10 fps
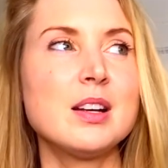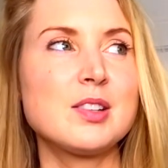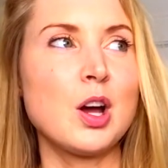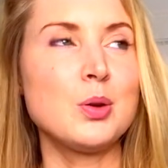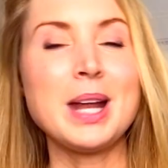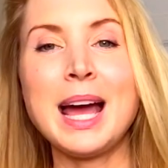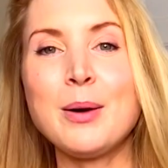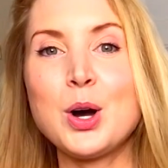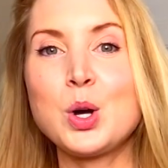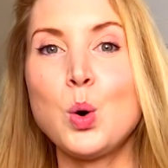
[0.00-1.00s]
So
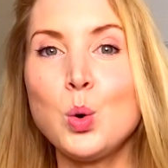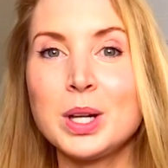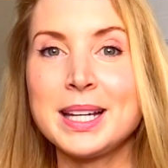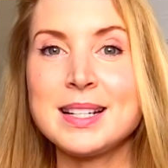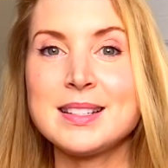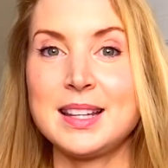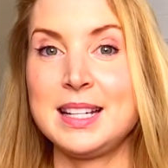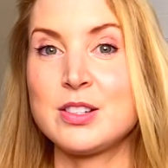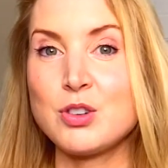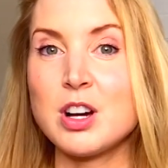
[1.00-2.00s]
now, according to
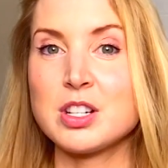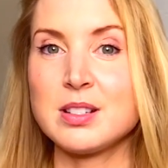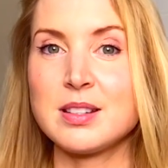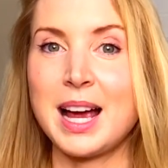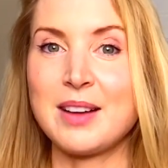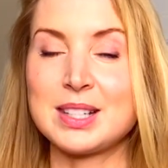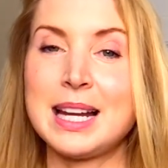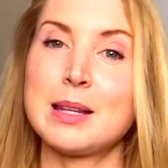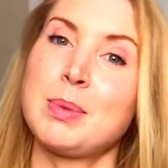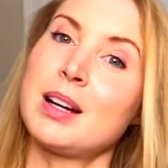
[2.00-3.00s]
the instructions, I have to
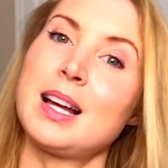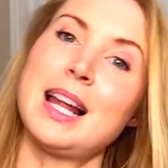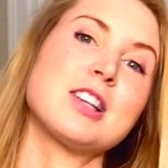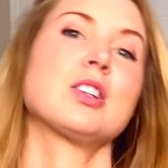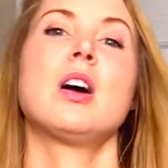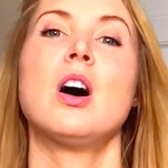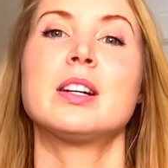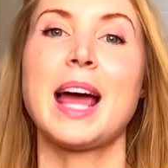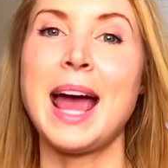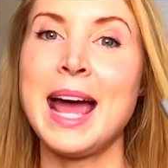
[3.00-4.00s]
let the blood collection
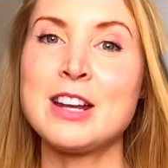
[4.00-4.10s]
card air